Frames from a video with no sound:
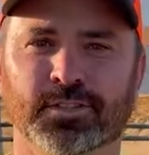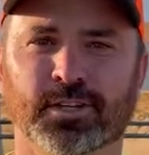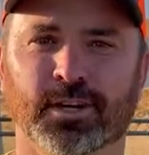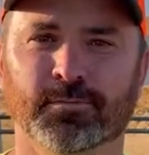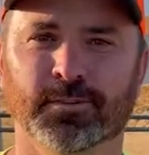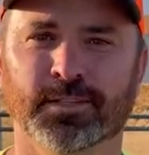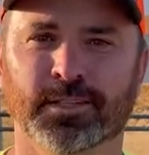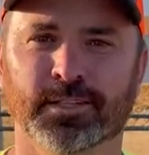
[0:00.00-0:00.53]

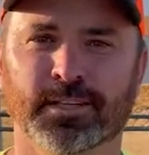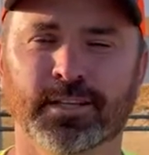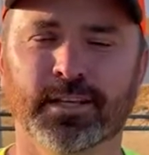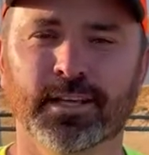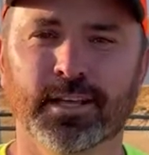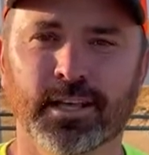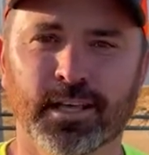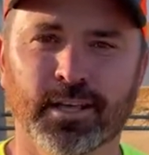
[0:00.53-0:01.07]
Company.
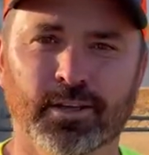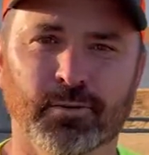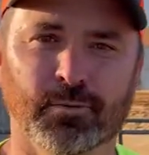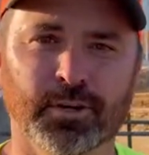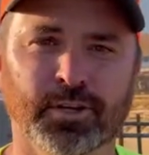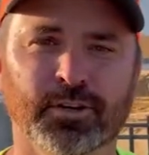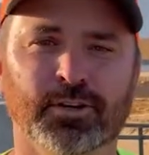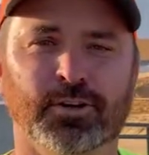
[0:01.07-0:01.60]

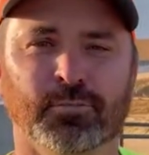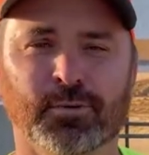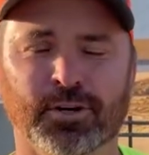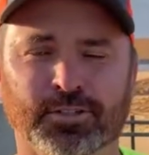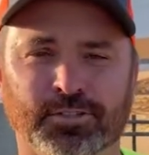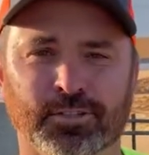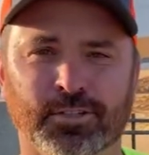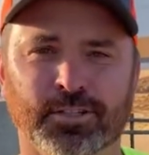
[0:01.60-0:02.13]
We do
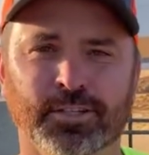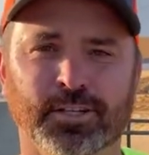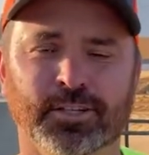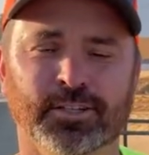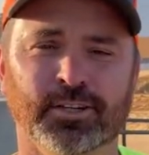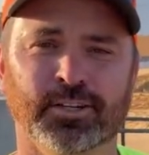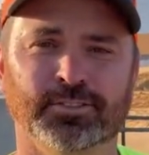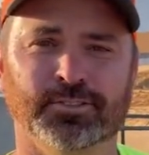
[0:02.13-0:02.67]
commercial and
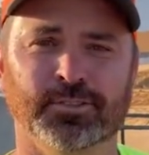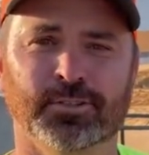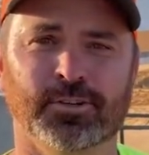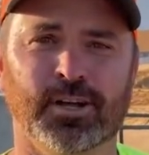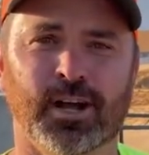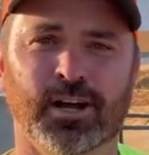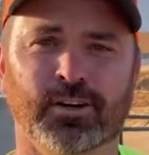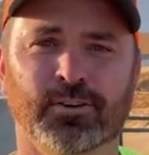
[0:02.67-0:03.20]
industrial
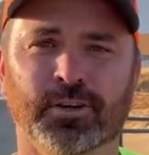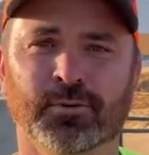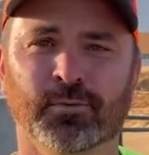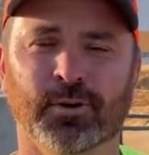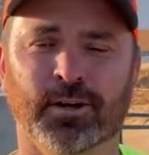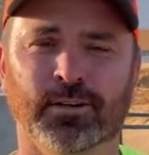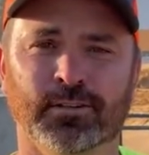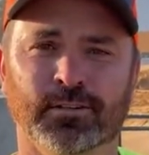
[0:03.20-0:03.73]
concrete
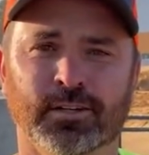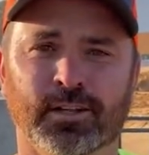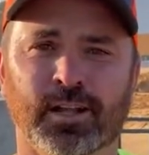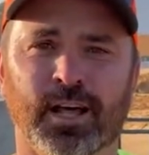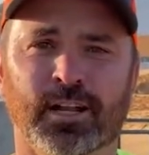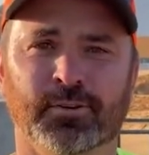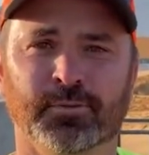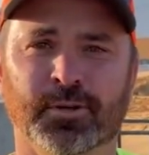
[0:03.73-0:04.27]
work, a
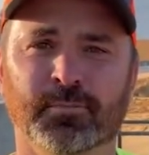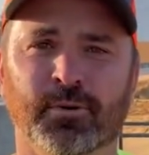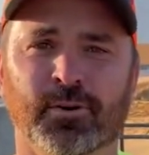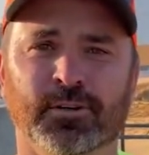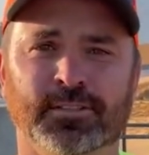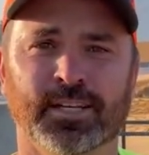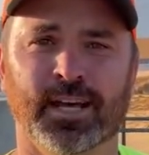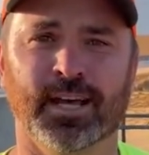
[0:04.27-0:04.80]
lot of
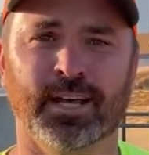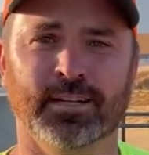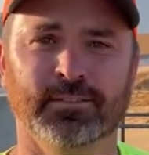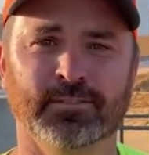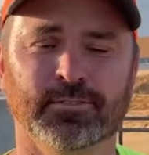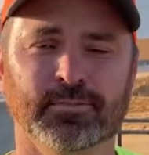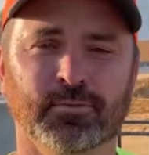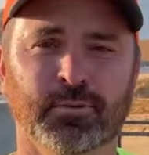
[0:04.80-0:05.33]
rebar tying.
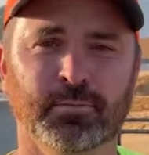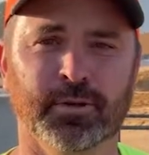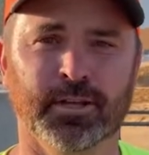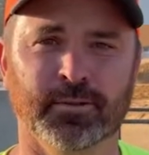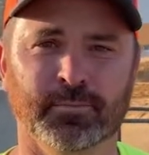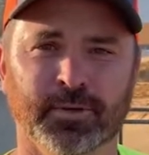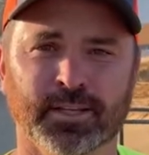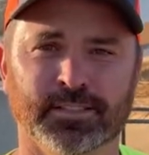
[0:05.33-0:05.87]
We've been
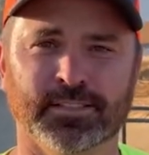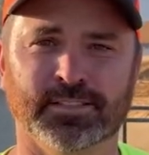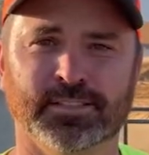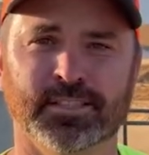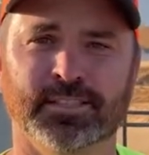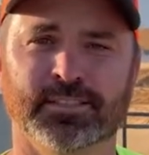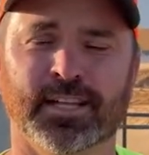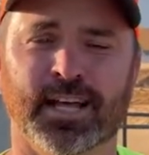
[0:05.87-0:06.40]
in business
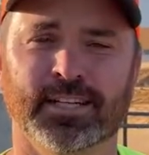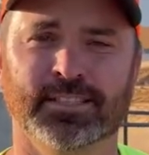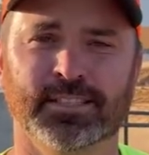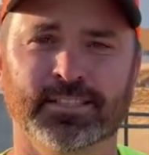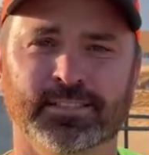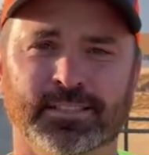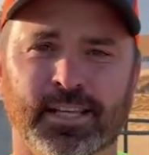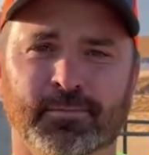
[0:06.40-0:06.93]
since
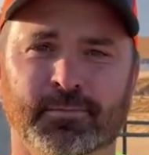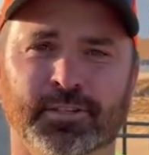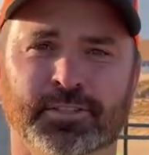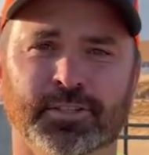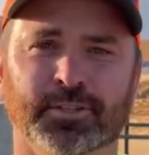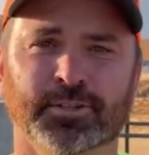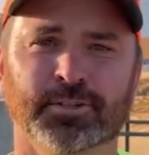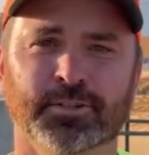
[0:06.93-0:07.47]

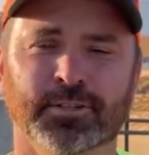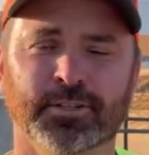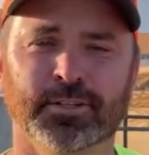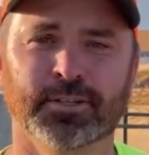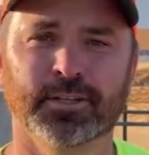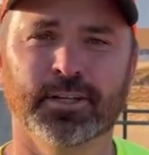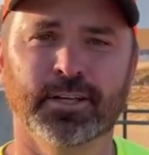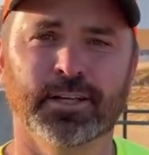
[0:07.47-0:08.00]
1972.
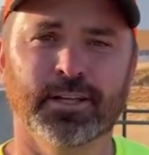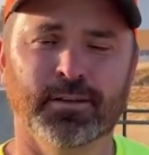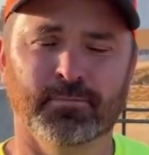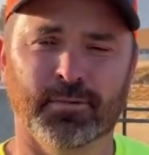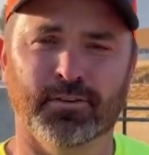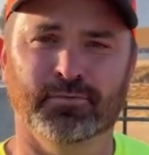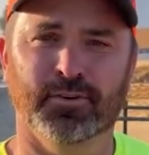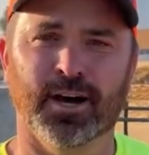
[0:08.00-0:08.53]

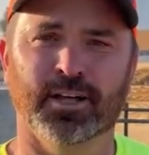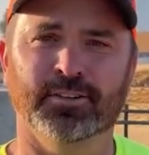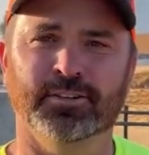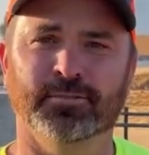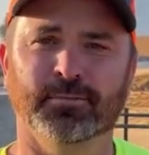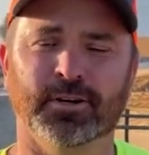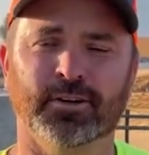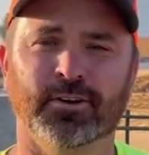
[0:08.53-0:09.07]
My father
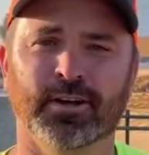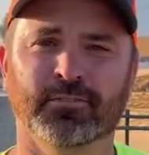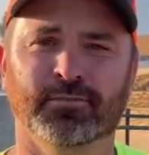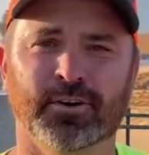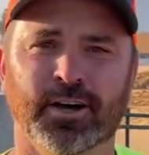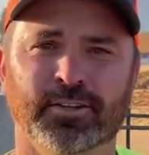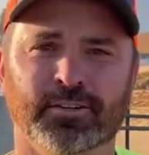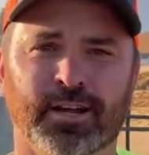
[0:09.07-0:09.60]
and my
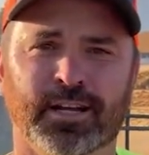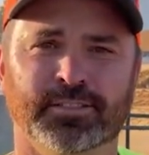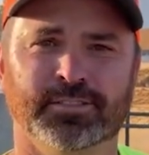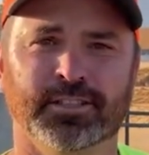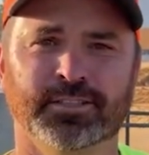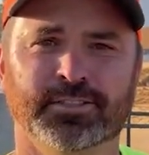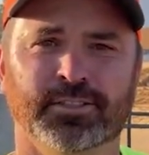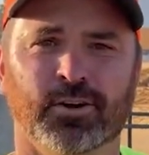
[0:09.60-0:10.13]
grandfather
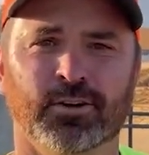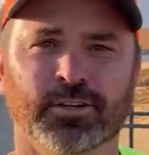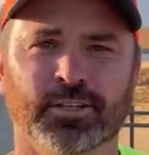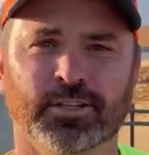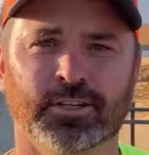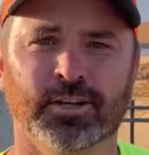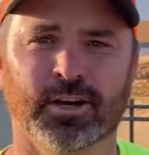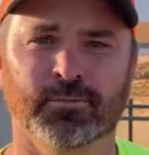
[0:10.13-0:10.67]
actually started
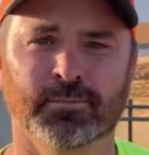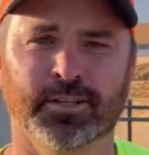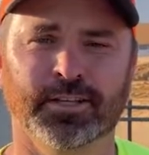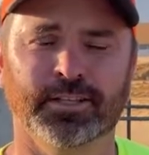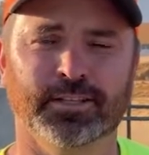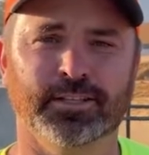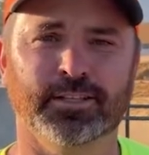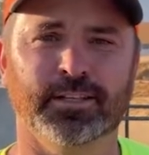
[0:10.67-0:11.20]
the company.
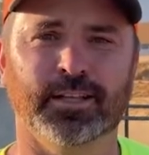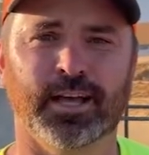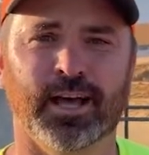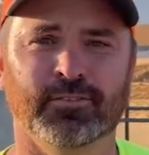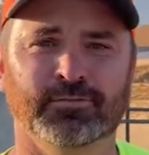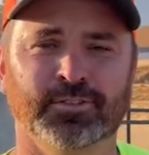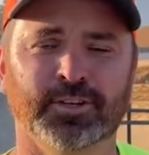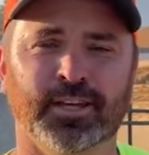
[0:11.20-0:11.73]

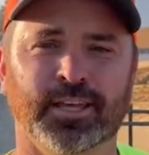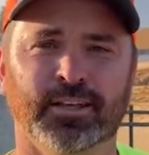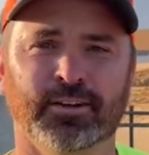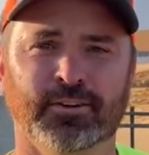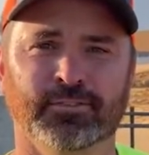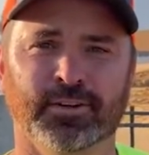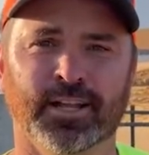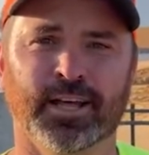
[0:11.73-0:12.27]
I've taken
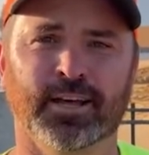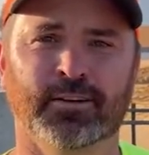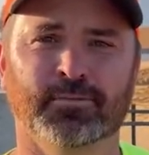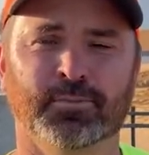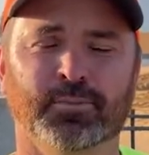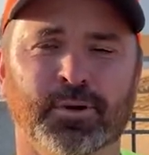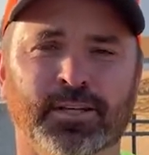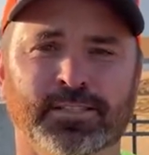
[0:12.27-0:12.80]
over now. I'm
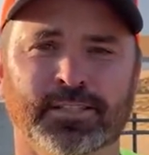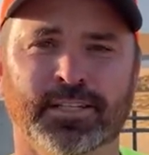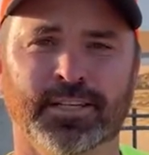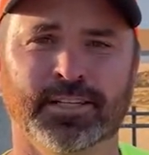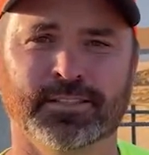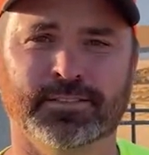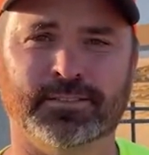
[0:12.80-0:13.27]
the president.